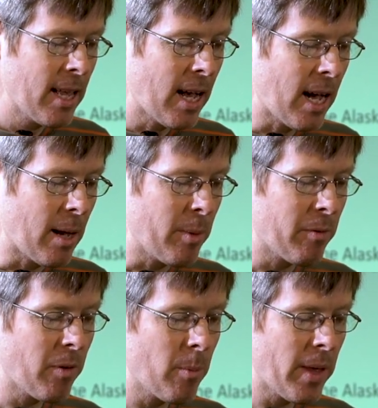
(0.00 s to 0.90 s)
And
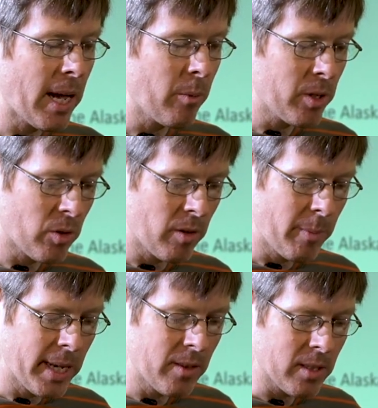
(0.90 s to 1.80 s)
from that, we sort of
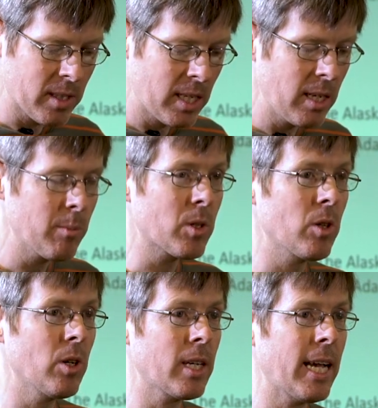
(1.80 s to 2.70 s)
made this team to
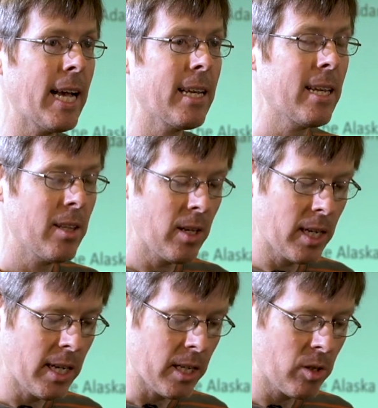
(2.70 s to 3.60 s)
look at the
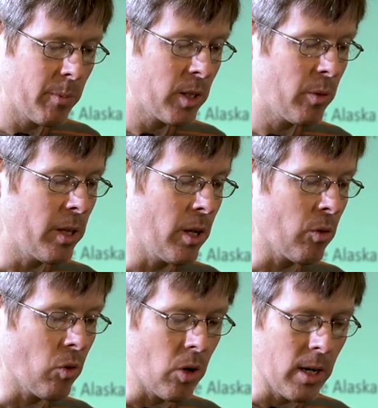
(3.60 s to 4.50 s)
connection between the
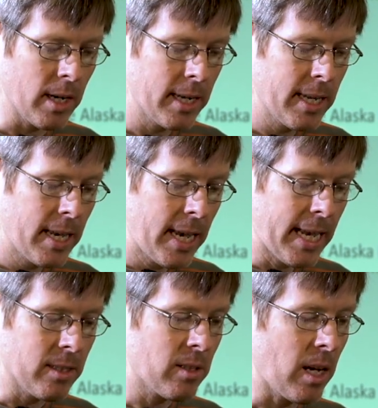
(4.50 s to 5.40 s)
aurora
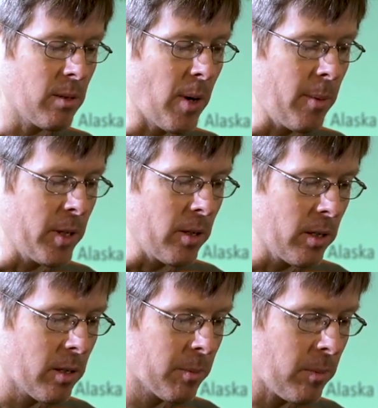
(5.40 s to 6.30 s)
and
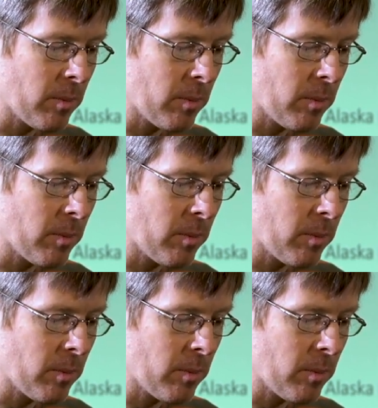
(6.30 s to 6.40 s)
seismometers.